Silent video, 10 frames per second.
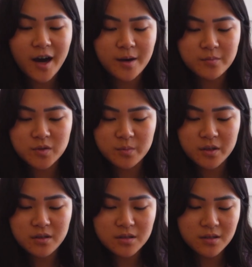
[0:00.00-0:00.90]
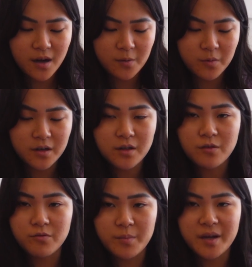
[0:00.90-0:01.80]
So I'm going to start with
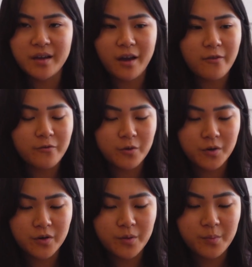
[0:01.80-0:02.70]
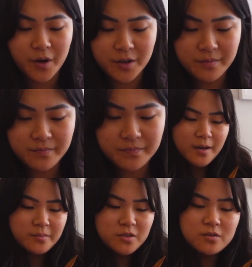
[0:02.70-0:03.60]
ribbing for the bottom.
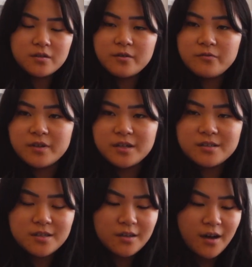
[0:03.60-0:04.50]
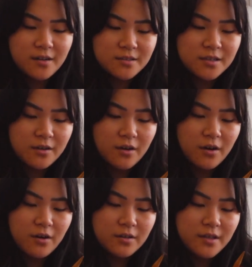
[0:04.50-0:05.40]
I'm just going to finish casting
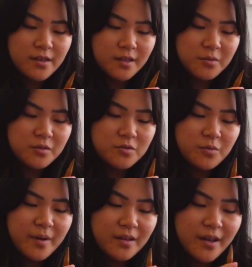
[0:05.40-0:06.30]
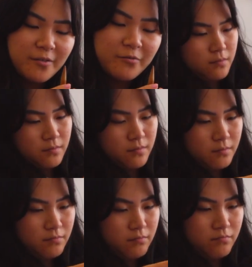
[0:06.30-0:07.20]
on. I think I'm going to do about like
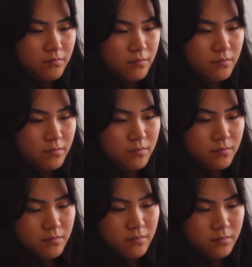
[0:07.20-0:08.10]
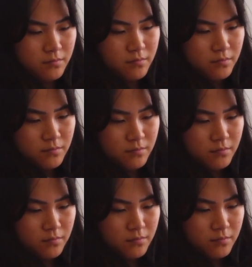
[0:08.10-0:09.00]
50 stitches, and we'll
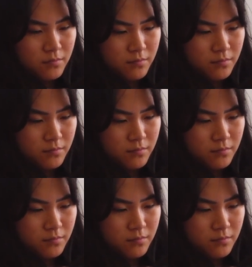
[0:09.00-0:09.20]
see how that